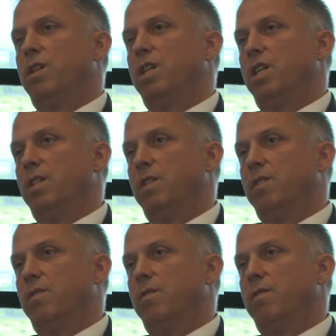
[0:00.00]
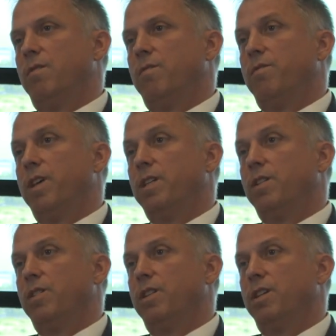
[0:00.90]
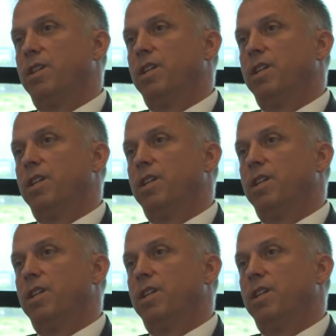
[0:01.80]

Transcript: his final,